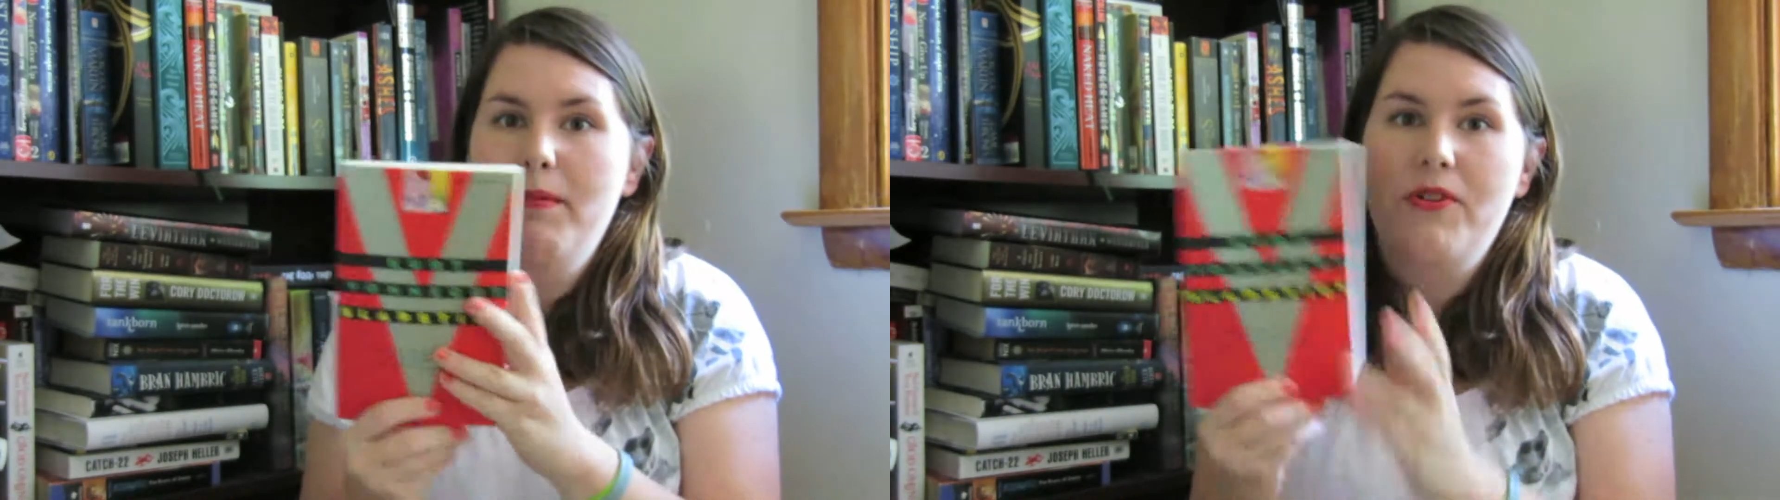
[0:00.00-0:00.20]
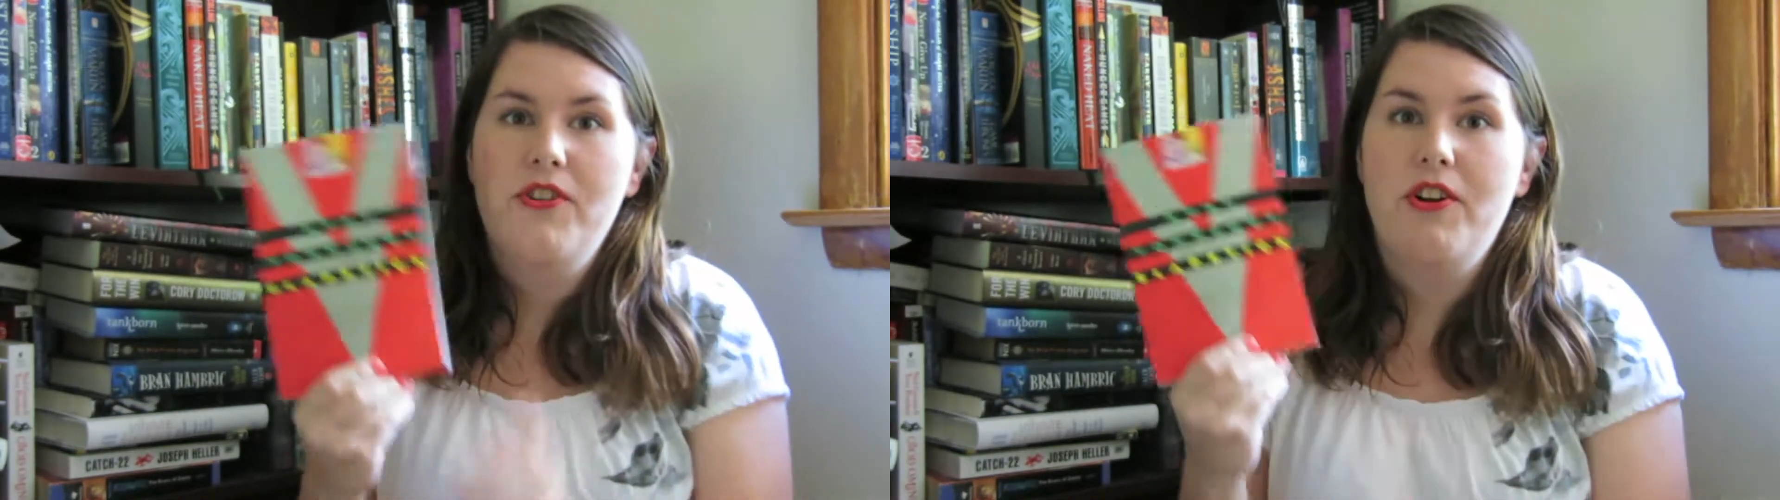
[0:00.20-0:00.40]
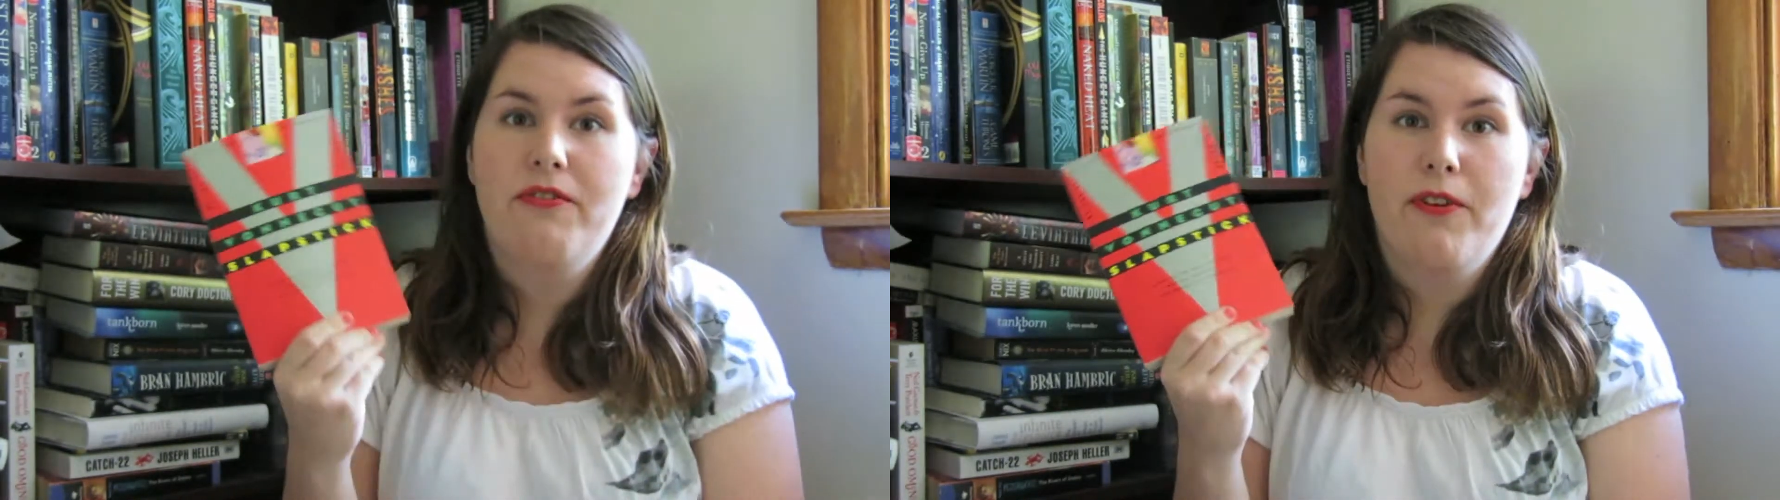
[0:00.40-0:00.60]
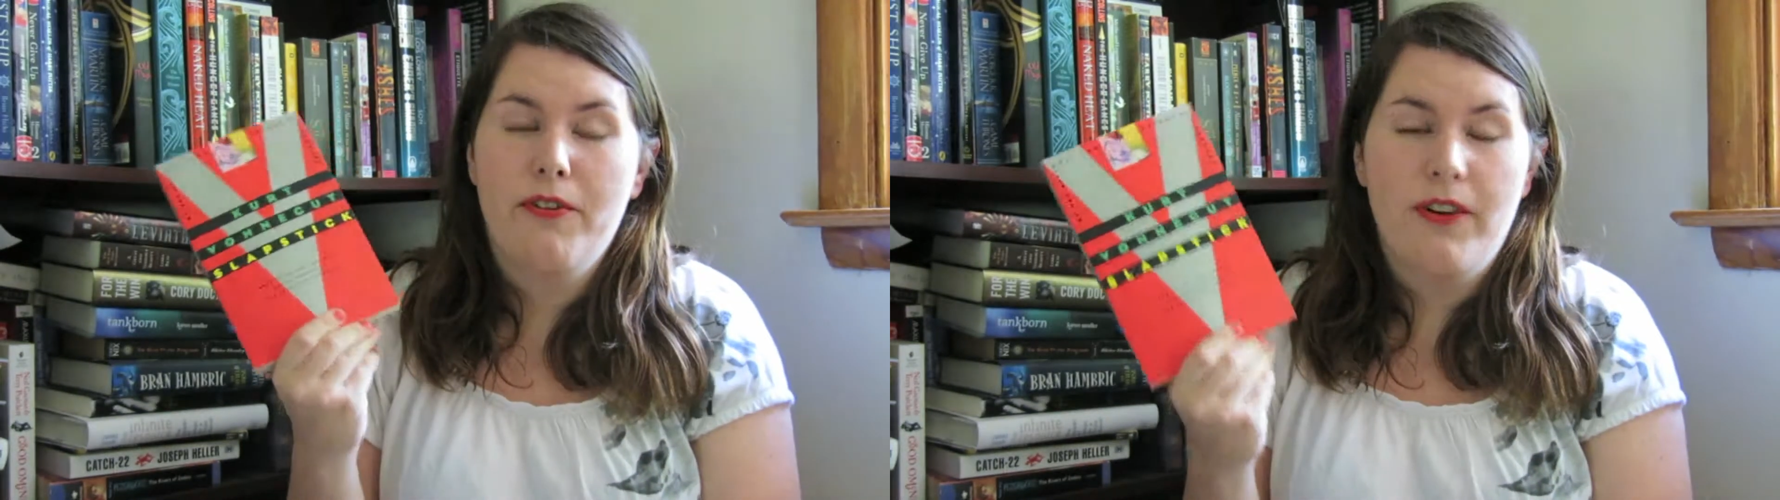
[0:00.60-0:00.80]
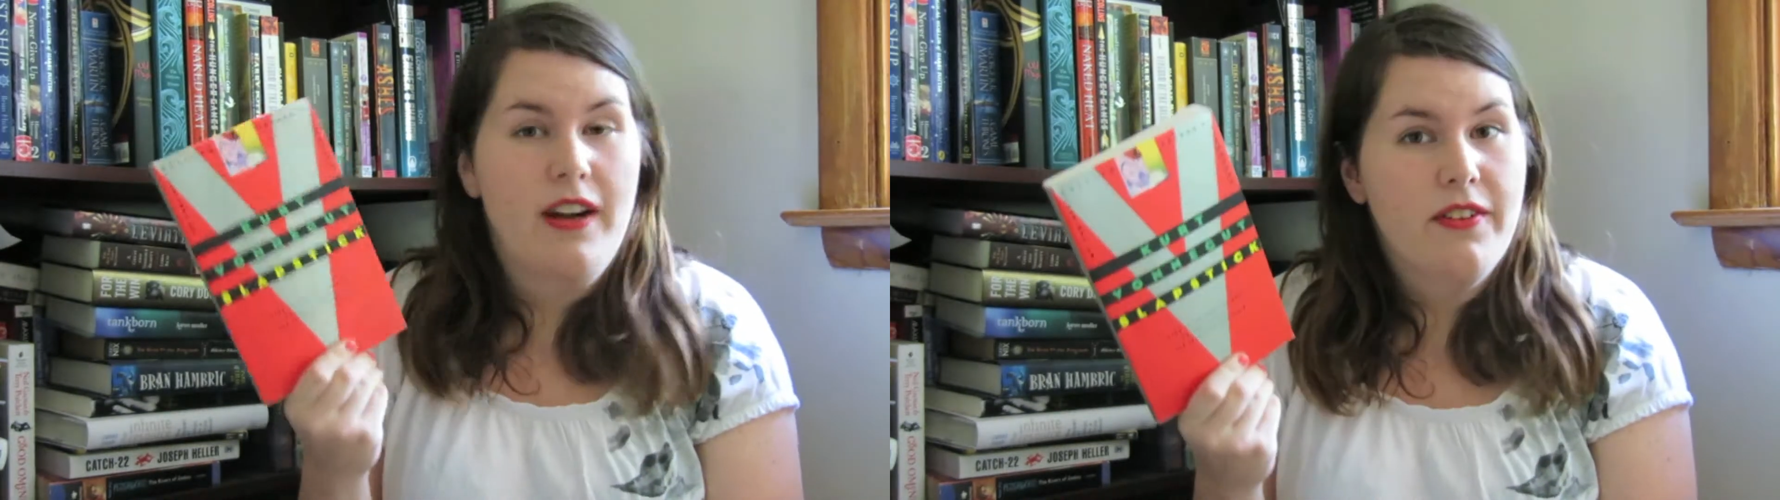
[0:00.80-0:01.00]
bookshelf for
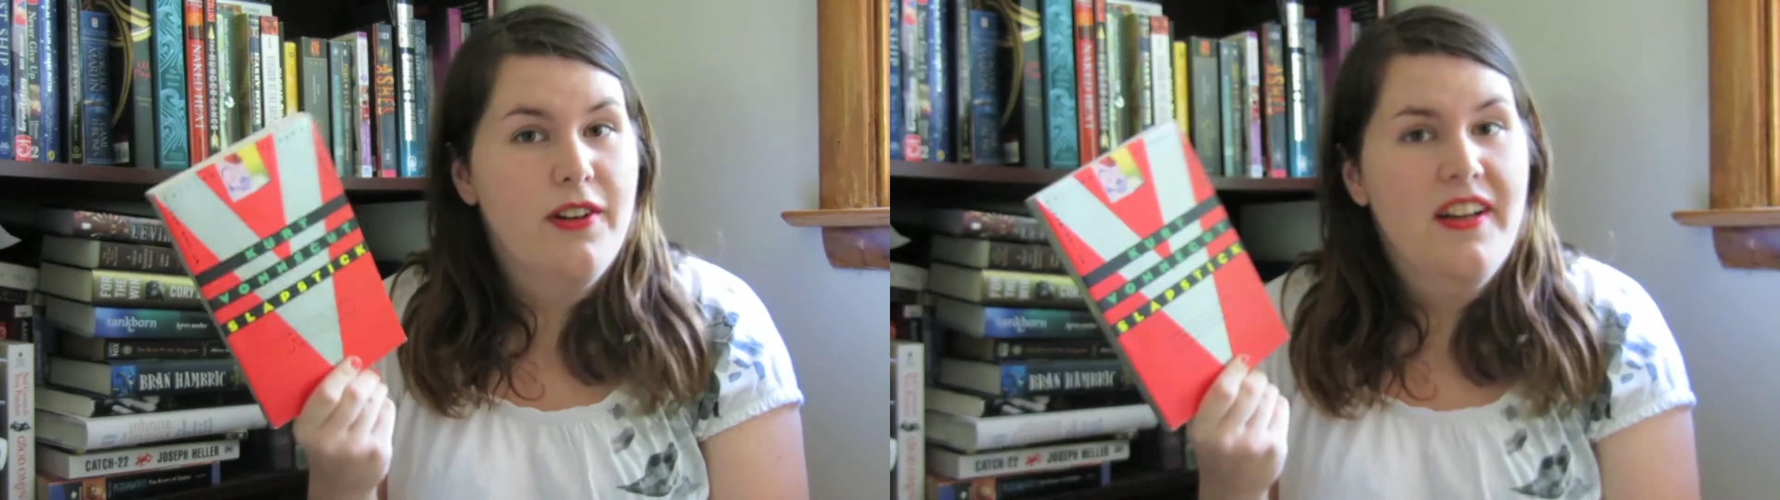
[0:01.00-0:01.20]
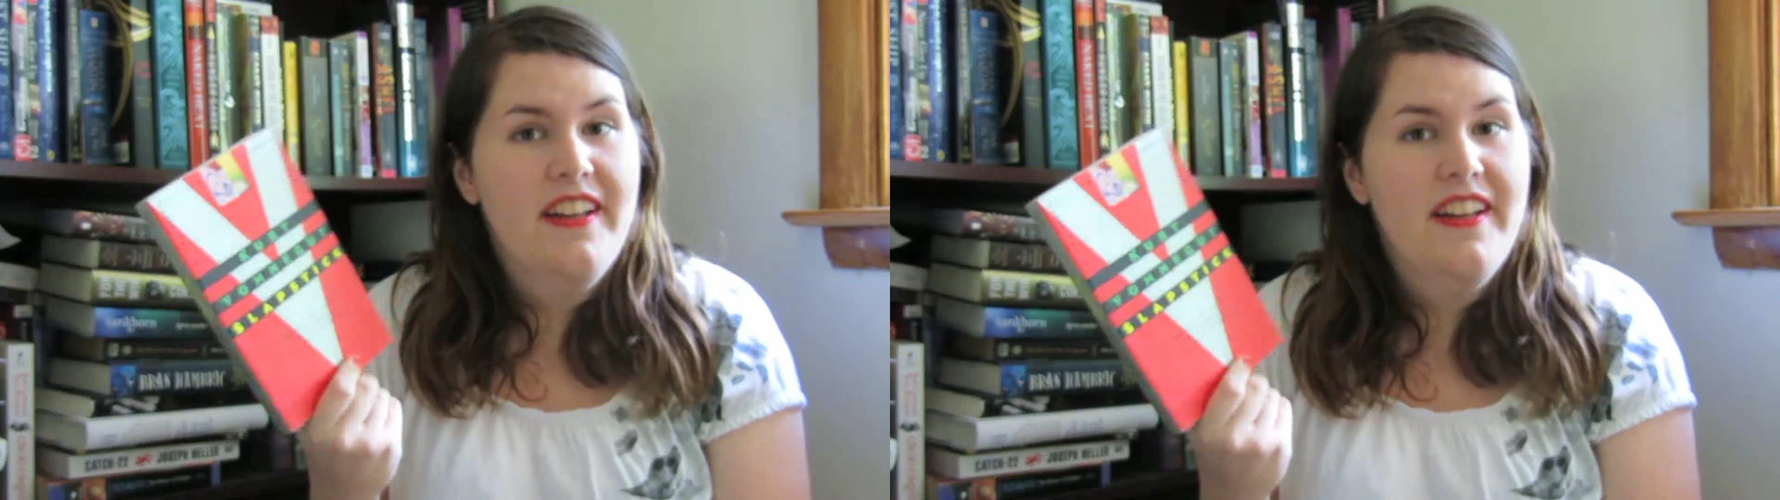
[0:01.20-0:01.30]
forever,